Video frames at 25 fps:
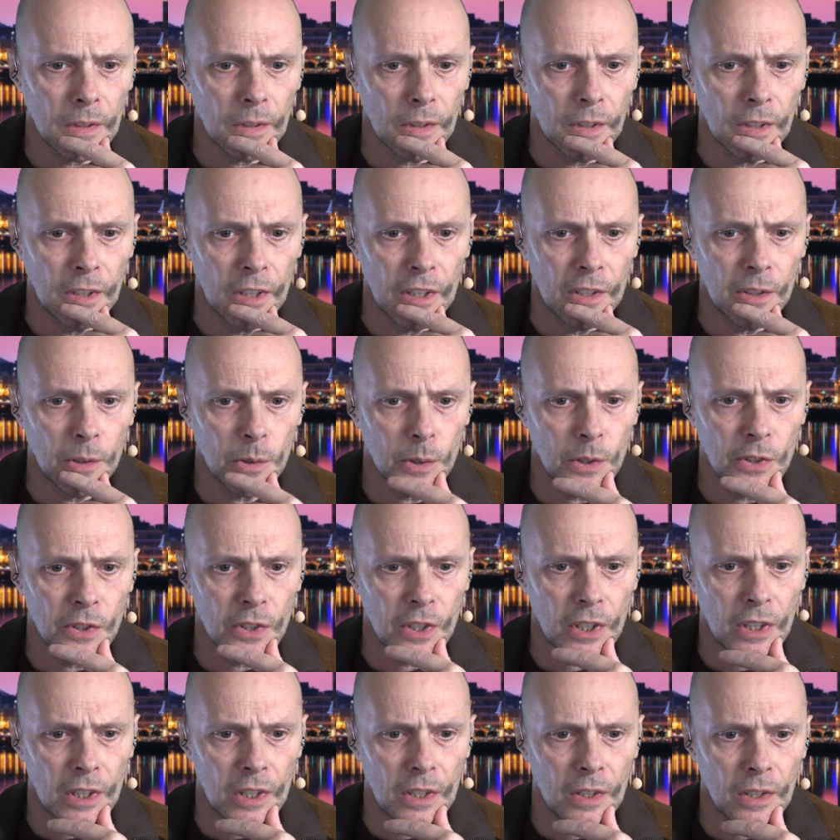
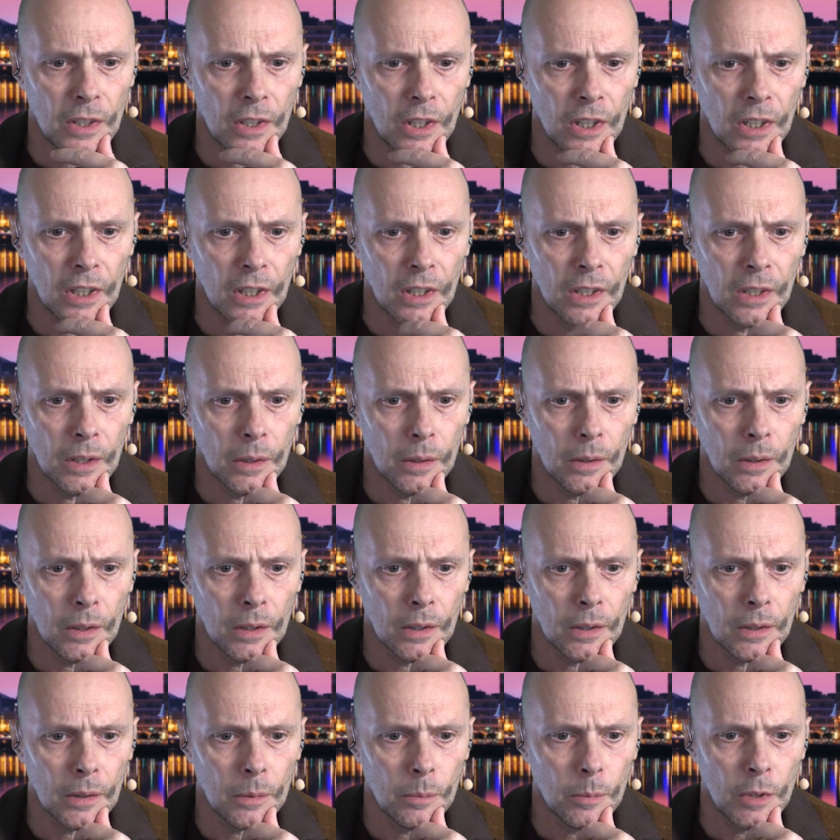interesting thing
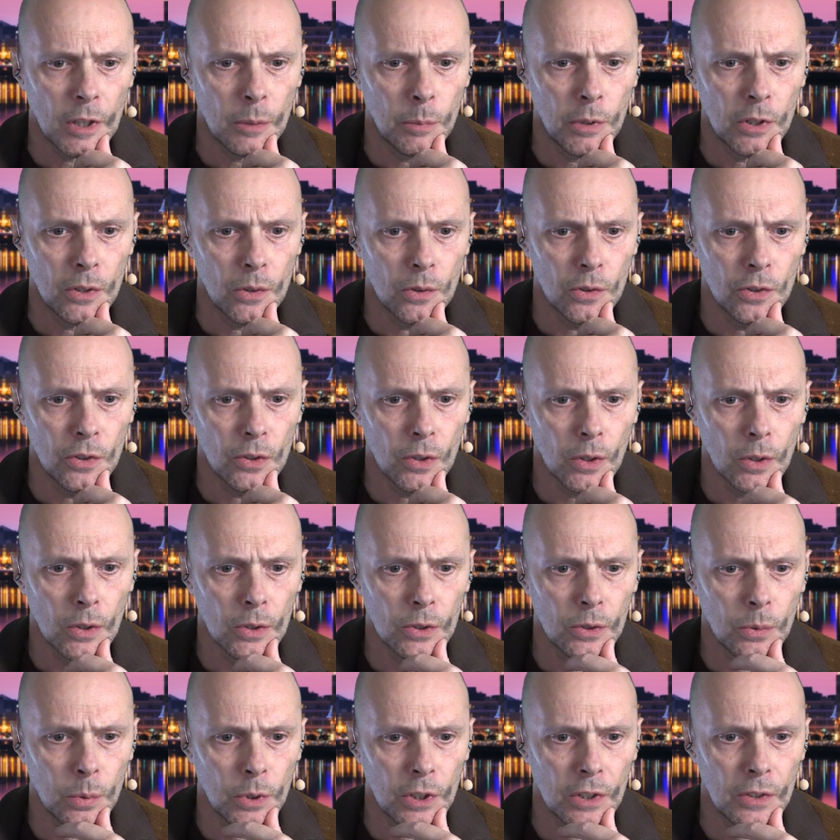maybe to
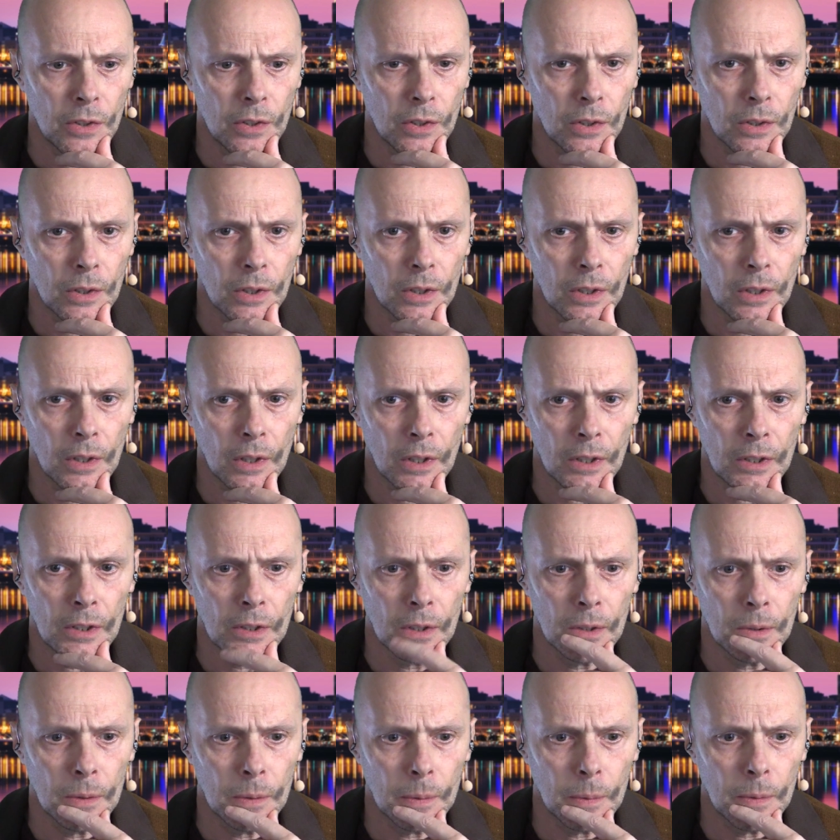start with
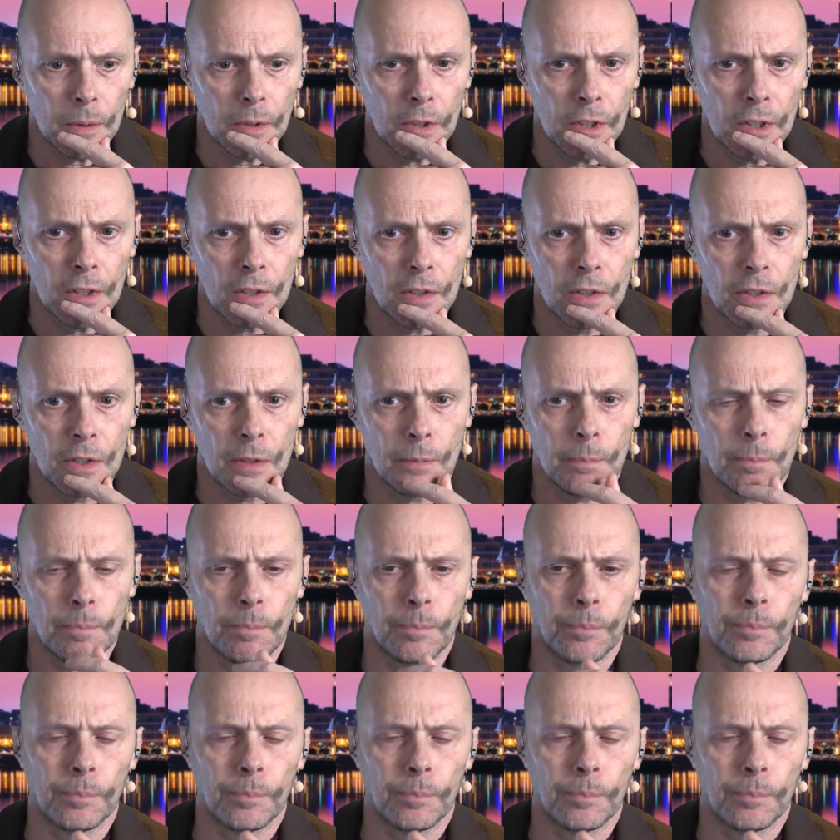is